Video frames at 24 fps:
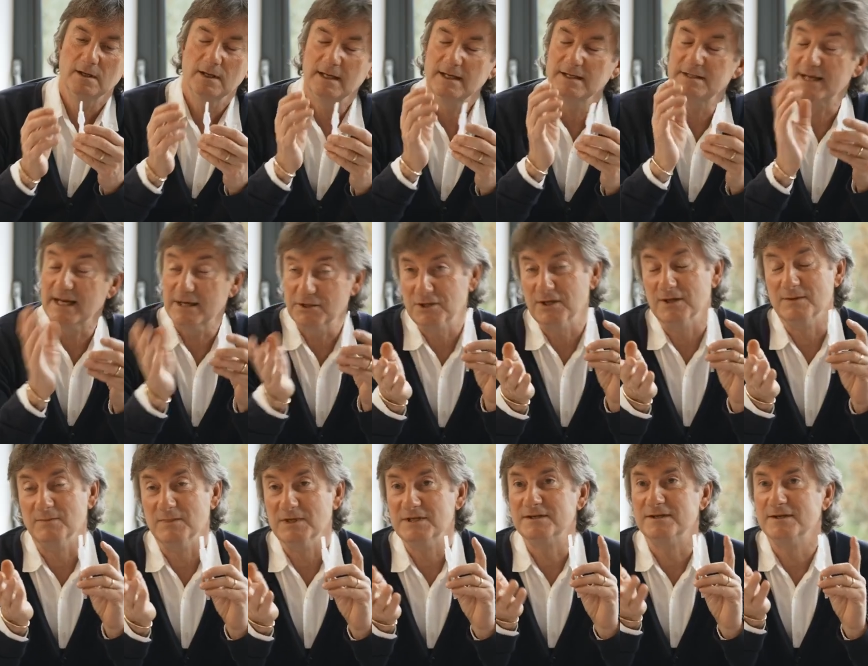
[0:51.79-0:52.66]
It's actually a
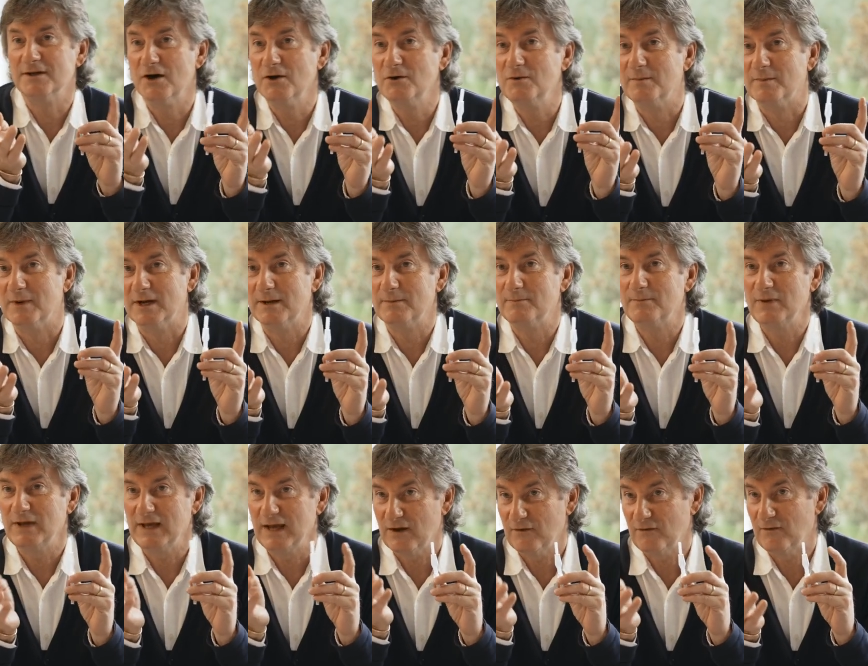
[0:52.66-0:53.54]
misnomer.
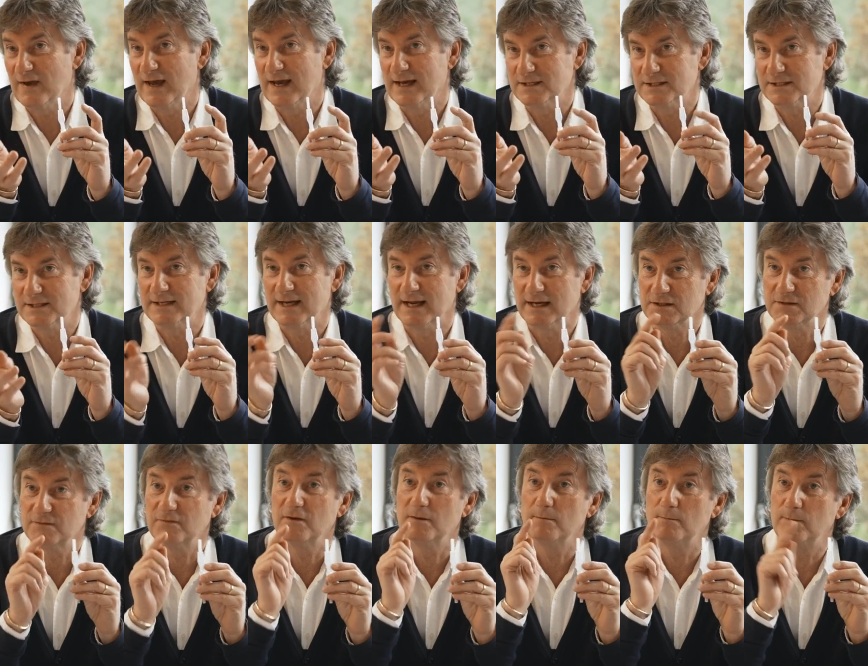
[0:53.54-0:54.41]
BFS stands
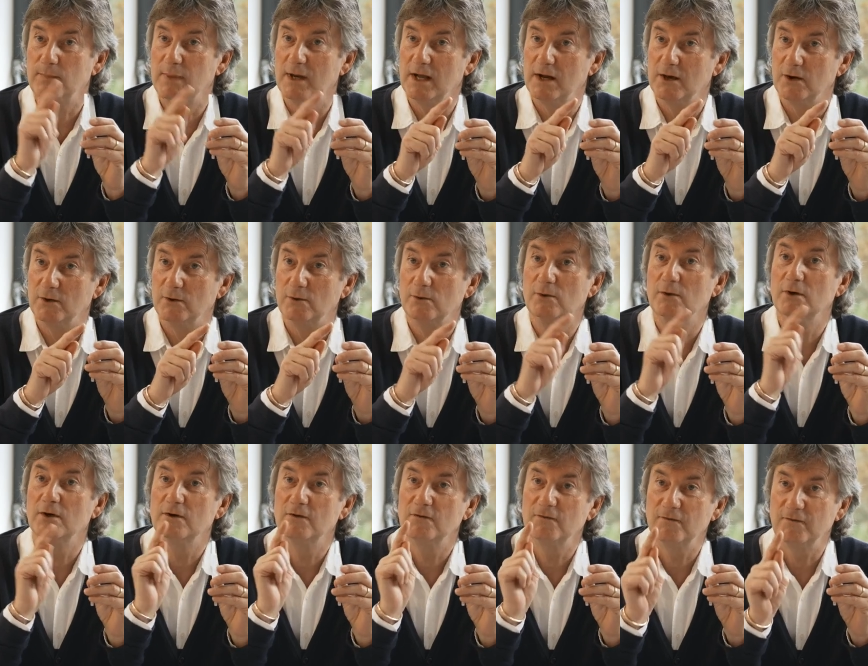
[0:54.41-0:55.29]
for blow,
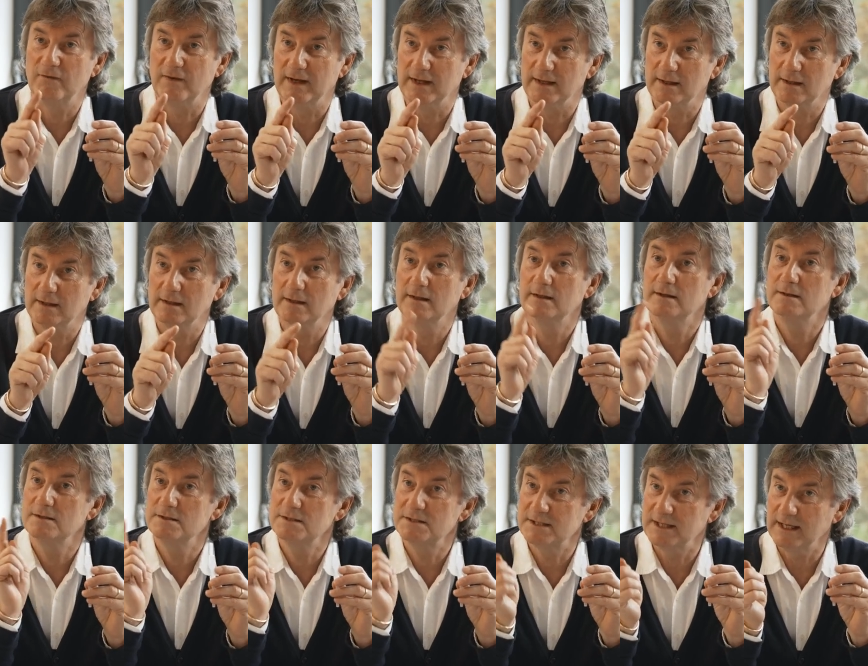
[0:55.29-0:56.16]
fill,
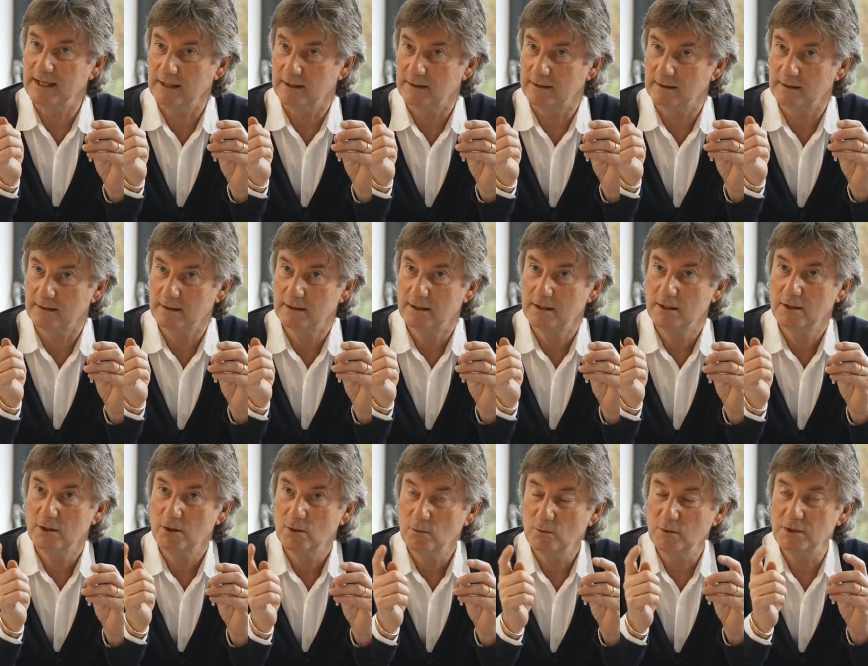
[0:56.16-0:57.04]
seal,
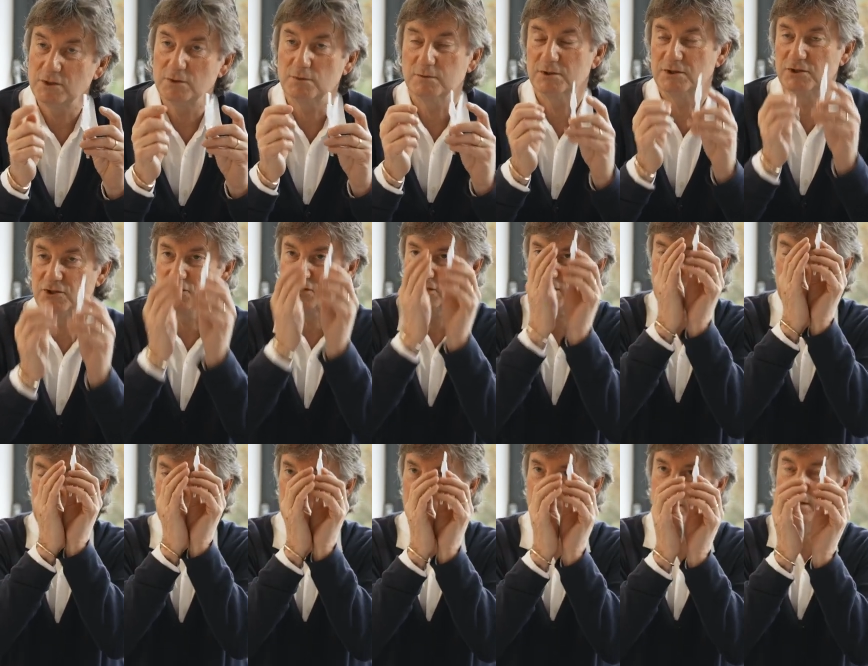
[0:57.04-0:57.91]
which would
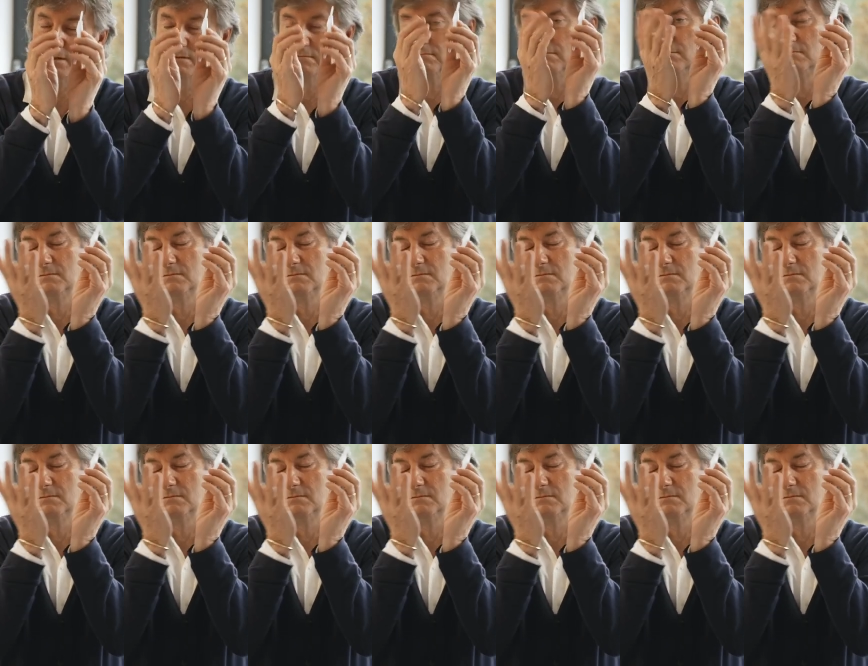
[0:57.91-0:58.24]
show that